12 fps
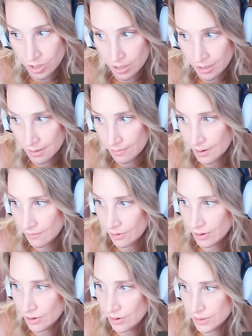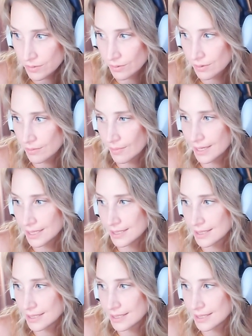so that everyone knows what's making